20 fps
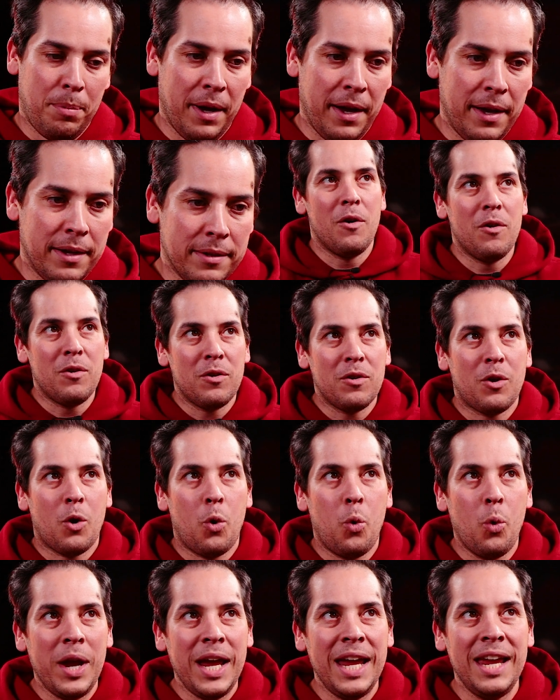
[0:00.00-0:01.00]
But
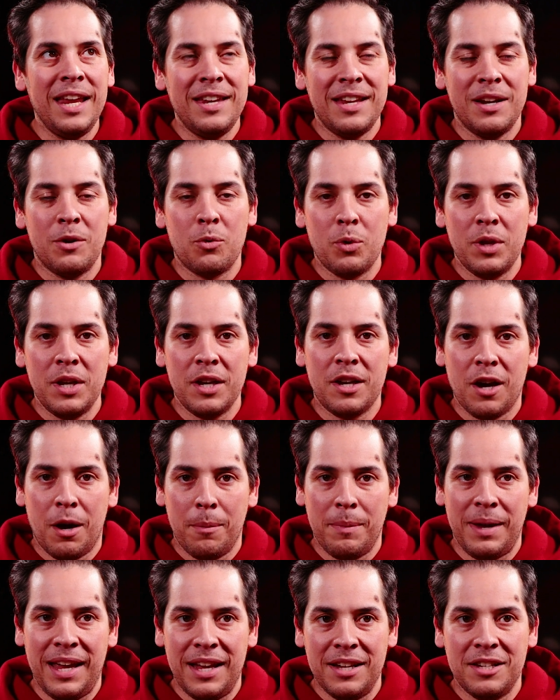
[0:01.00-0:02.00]
Queen didn't really
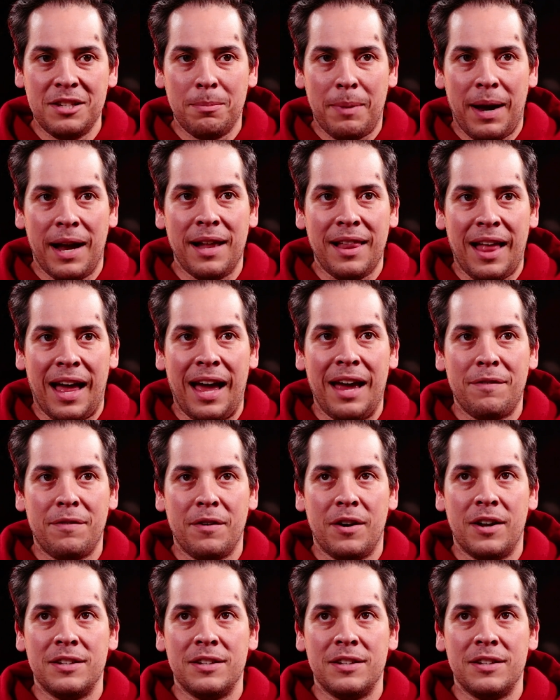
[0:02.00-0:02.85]
come into my life